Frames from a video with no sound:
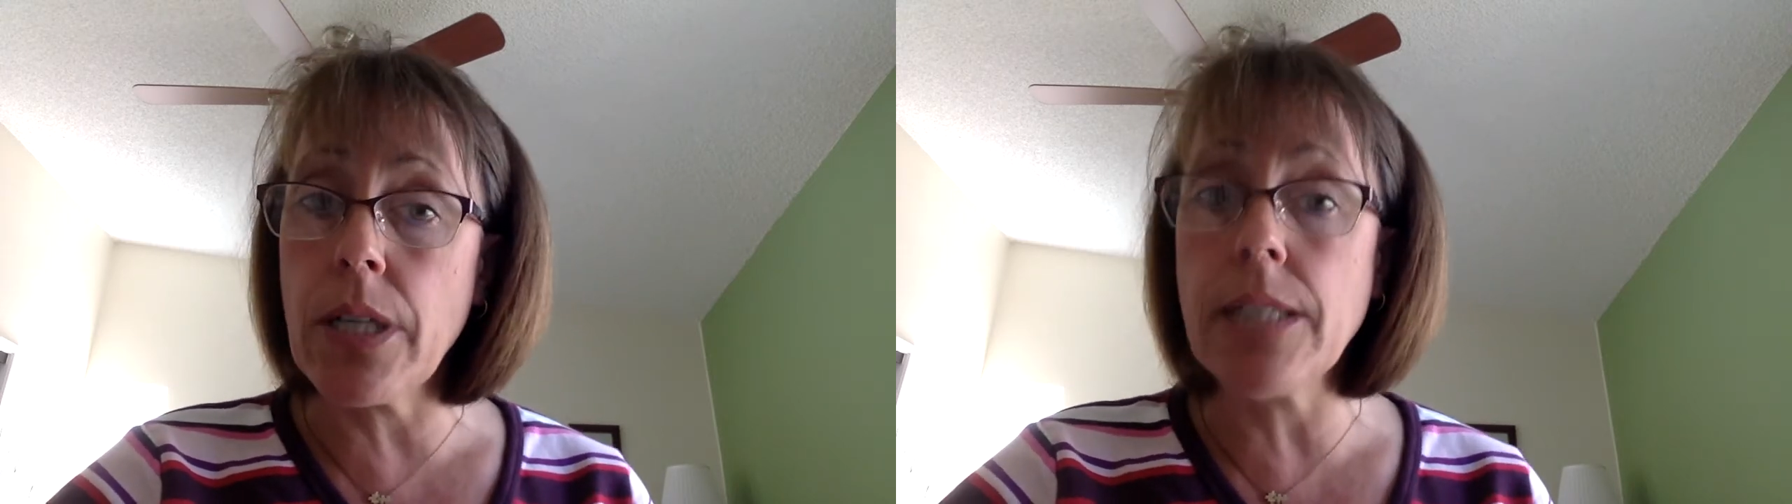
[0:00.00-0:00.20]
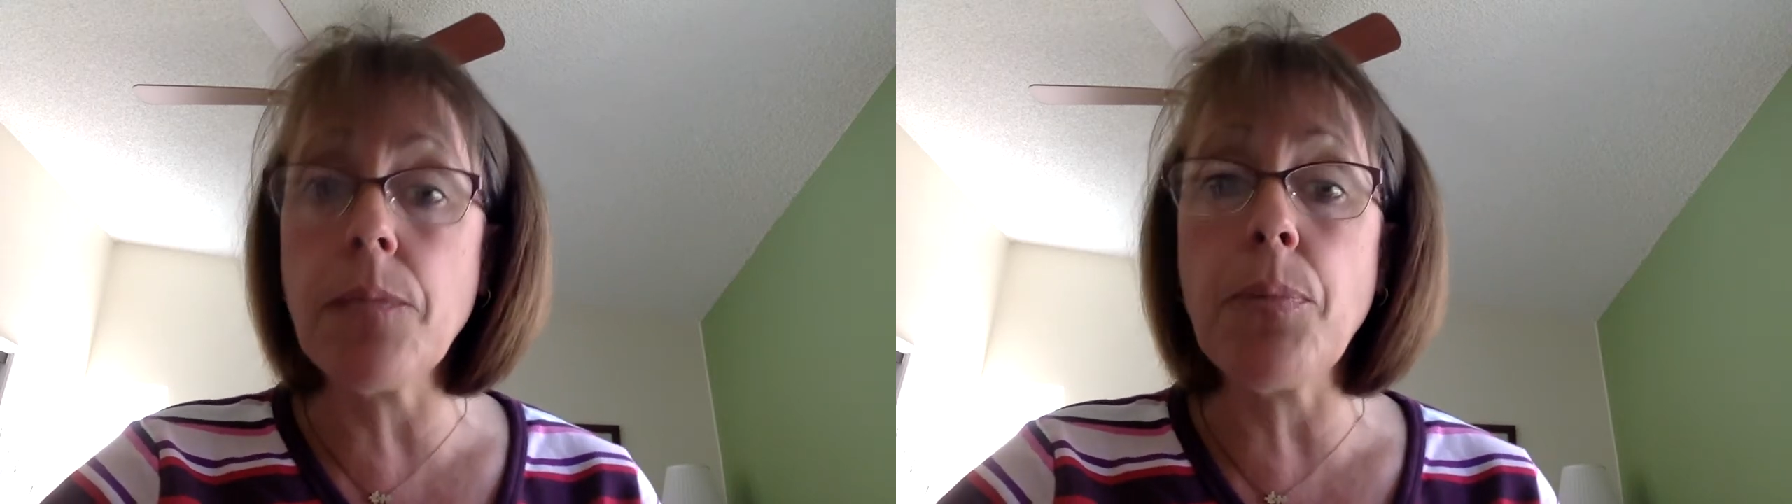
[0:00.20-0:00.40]

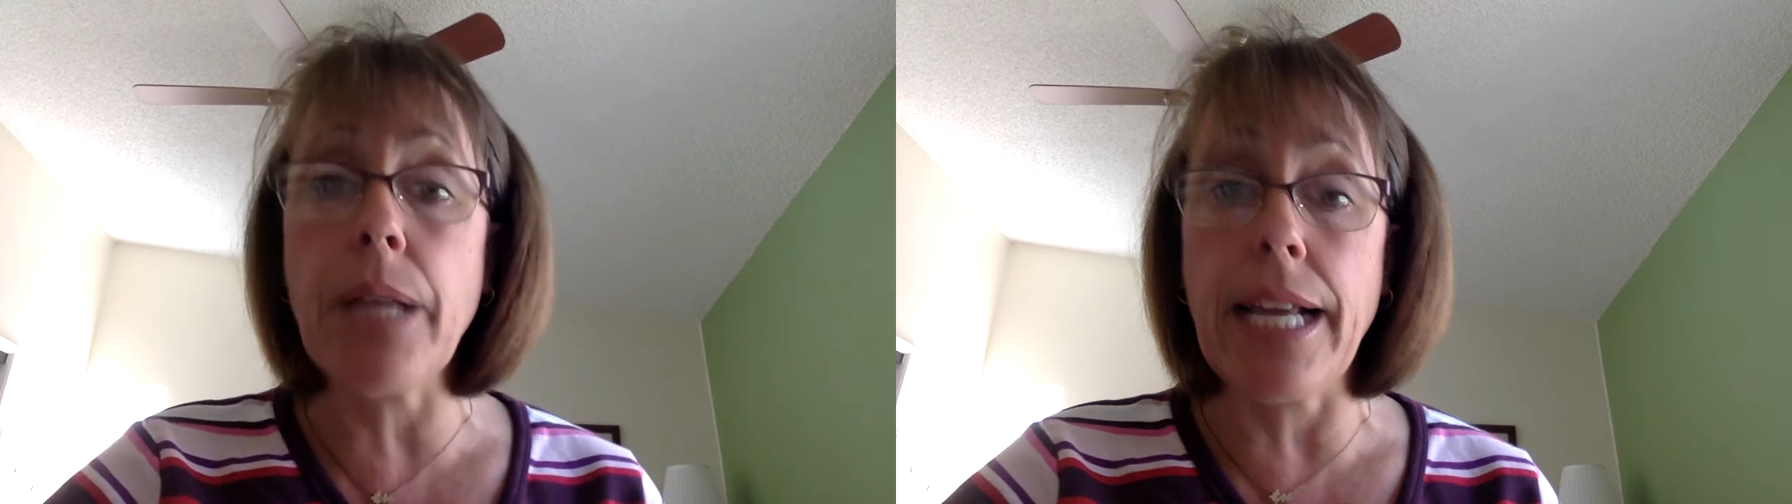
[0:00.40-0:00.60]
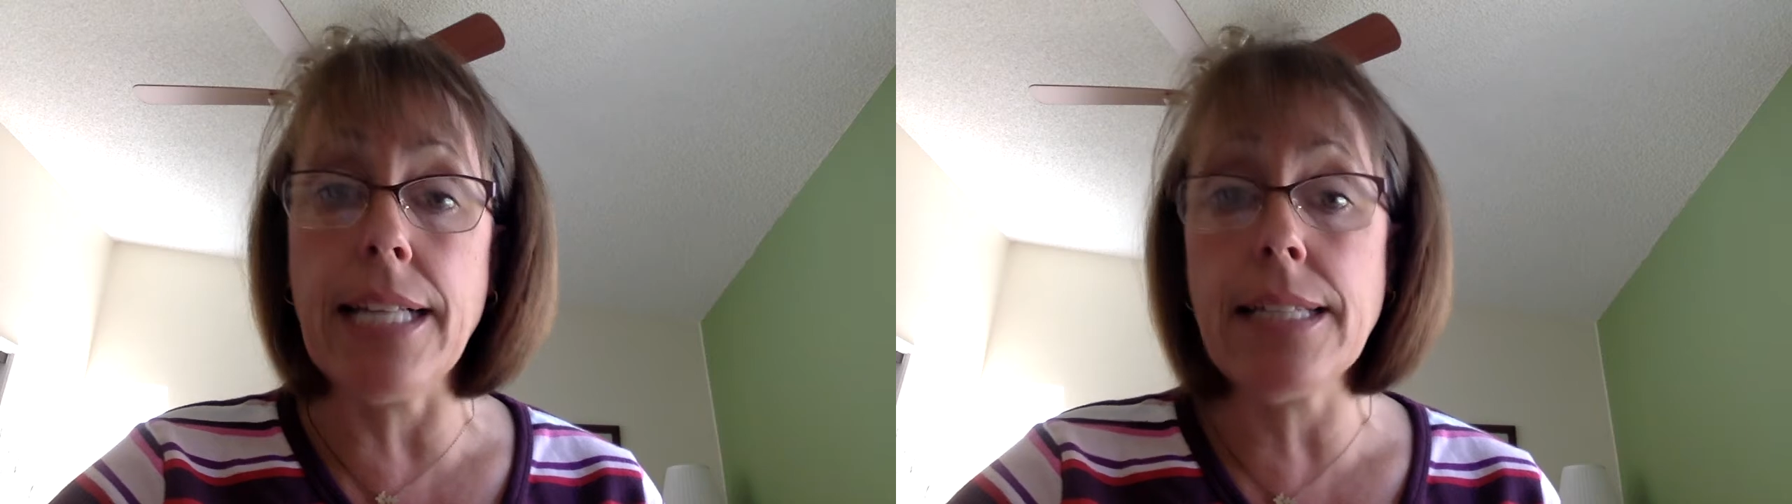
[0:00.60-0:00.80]
is a
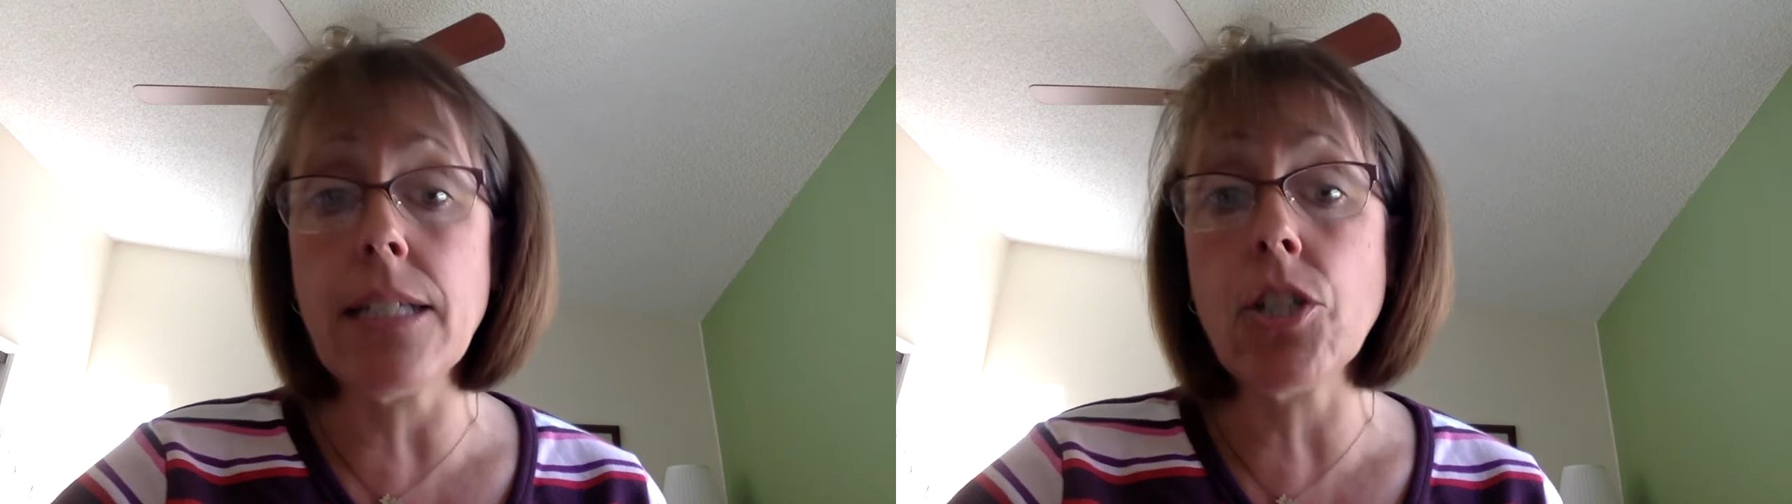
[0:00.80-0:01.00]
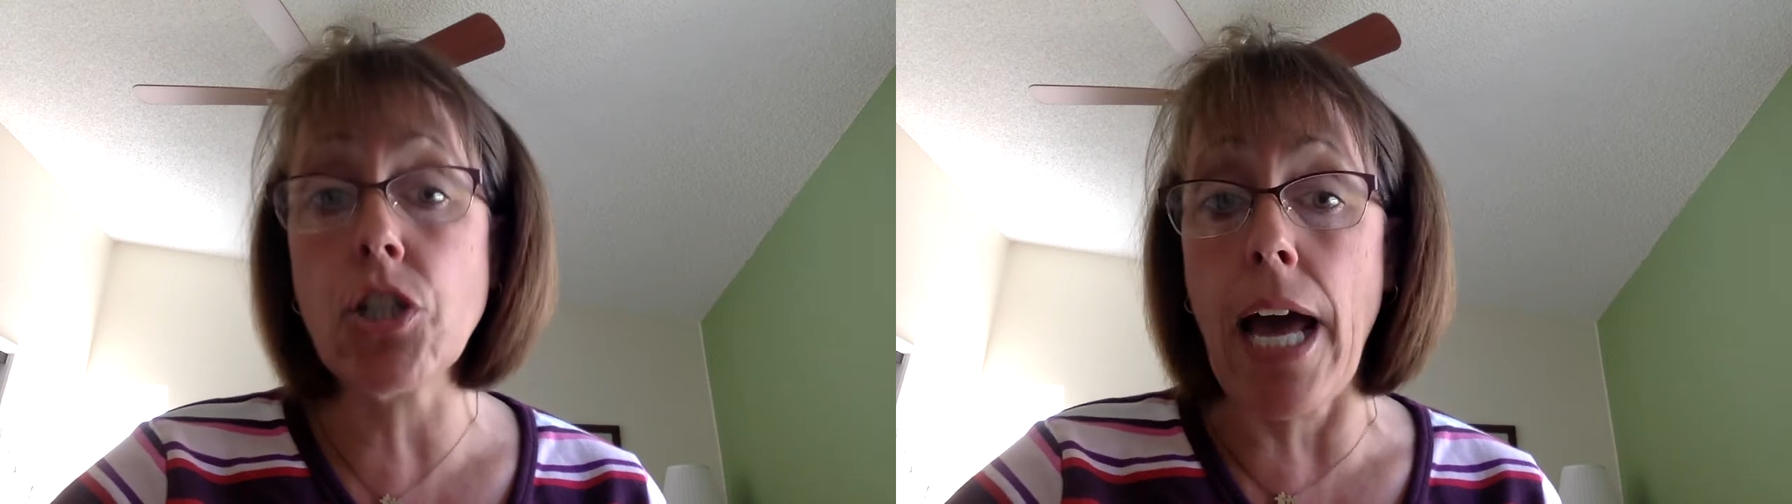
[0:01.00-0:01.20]
place,
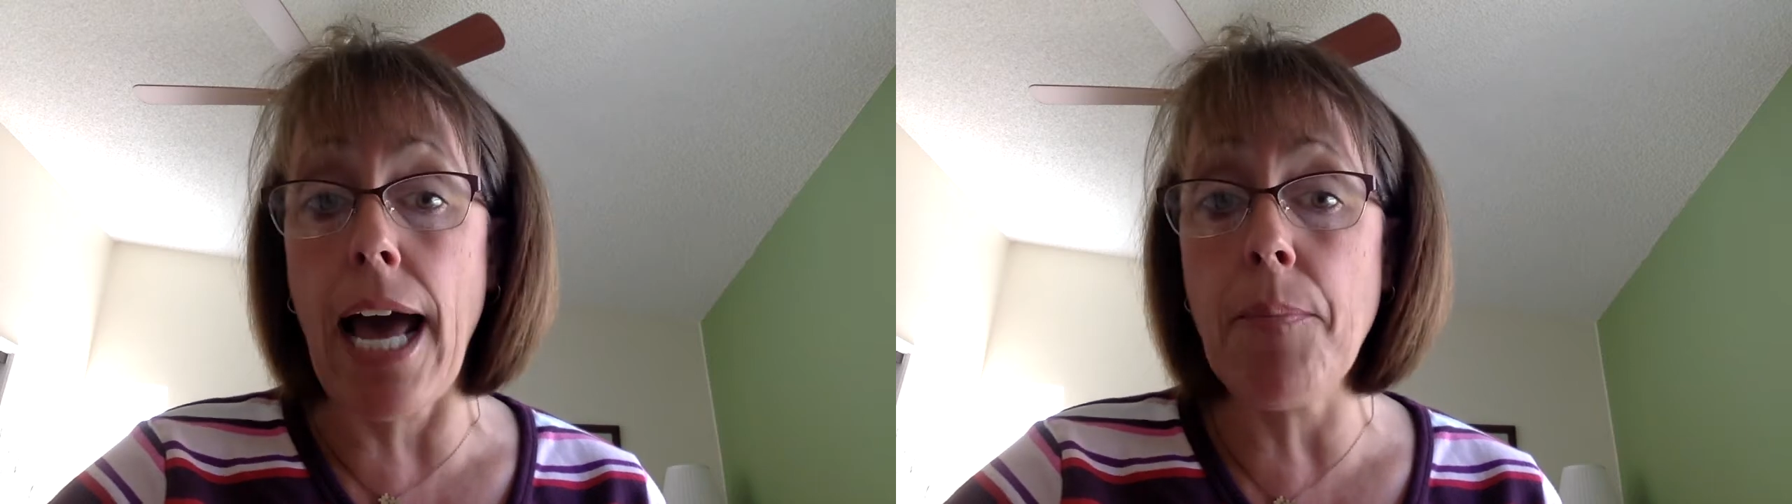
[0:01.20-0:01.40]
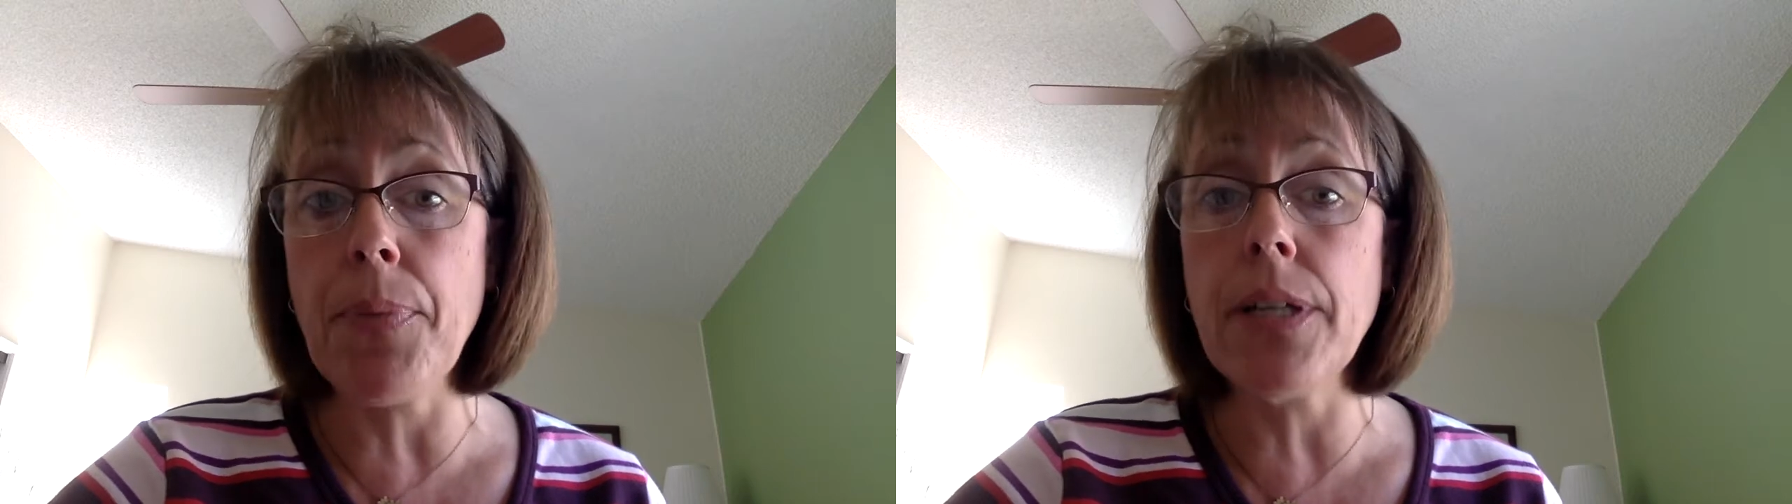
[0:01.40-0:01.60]
a shop,